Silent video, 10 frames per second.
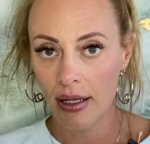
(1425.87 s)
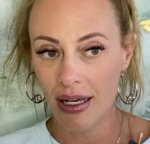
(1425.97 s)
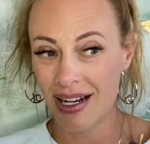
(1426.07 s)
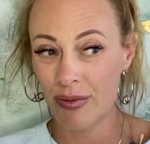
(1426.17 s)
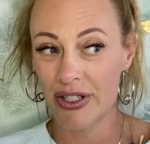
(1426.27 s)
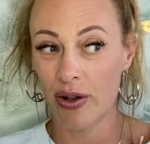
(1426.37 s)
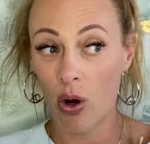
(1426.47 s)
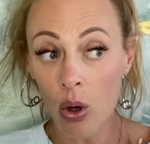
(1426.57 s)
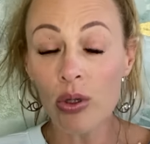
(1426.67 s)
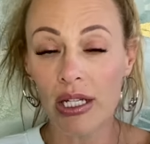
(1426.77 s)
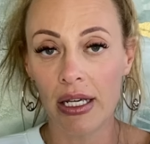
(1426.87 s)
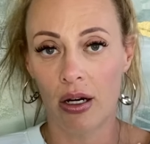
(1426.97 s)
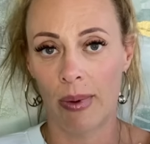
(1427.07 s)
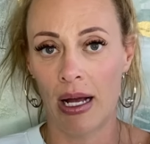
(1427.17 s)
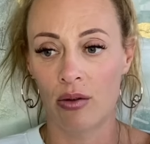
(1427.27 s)
And I was only
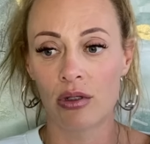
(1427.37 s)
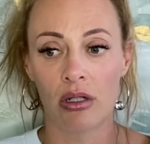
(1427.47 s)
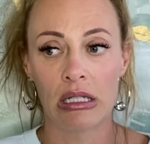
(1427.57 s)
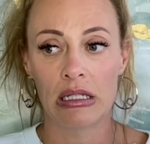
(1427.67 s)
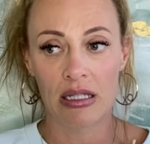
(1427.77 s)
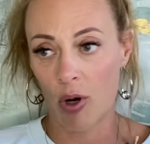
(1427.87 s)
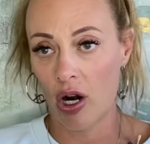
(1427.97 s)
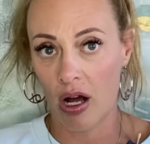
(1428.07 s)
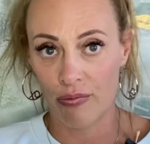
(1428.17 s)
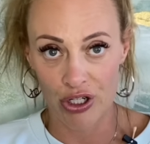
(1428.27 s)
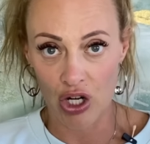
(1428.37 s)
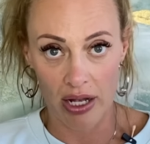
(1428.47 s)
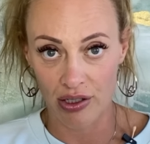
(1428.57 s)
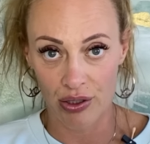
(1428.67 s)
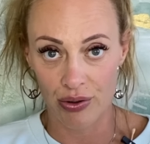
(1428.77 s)
around smart, hot, rich,
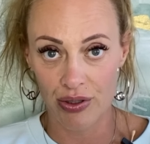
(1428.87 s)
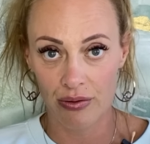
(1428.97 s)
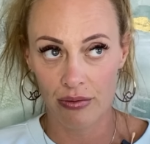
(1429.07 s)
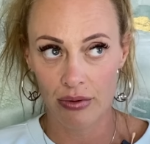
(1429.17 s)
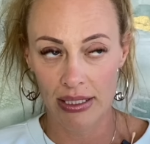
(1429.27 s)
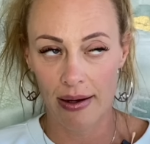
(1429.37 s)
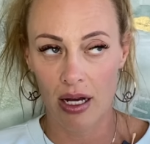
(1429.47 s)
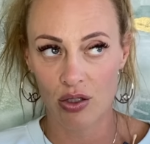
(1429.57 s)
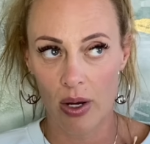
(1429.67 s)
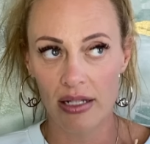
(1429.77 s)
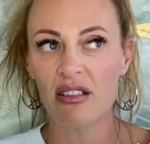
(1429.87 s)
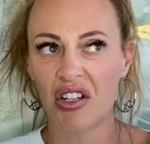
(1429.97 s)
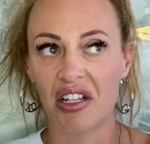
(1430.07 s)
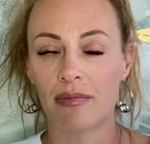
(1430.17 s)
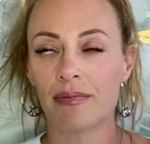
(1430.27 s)
hot dudes. Did I say hot twice?
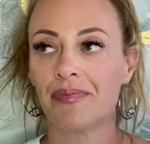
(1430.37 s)
Good.